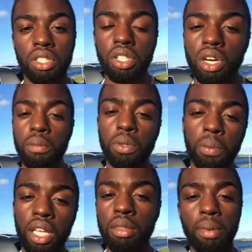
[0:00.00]
to terms
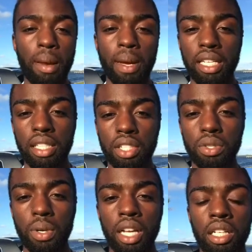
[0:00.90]
with my
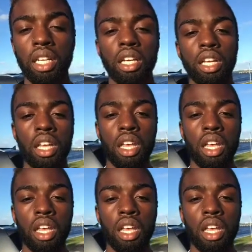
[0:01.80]
bisexuality.